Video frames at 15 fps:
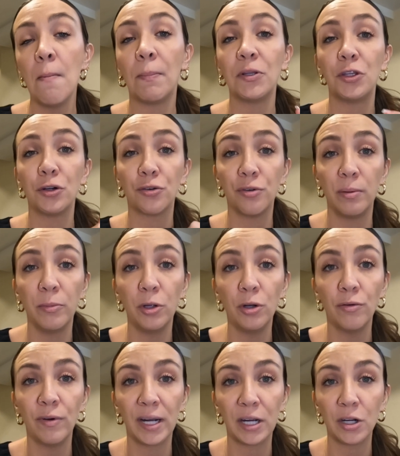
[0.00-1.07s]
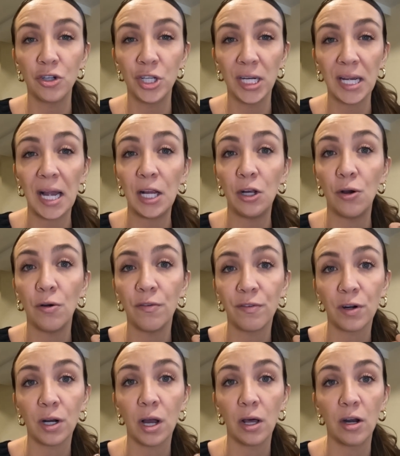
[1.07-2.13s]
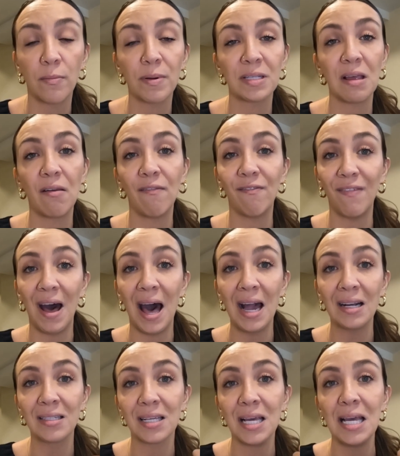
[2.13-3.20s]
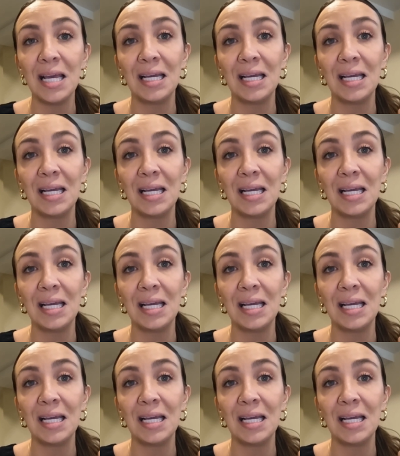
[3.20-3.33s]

but the criminal record check, I know for 100% fact,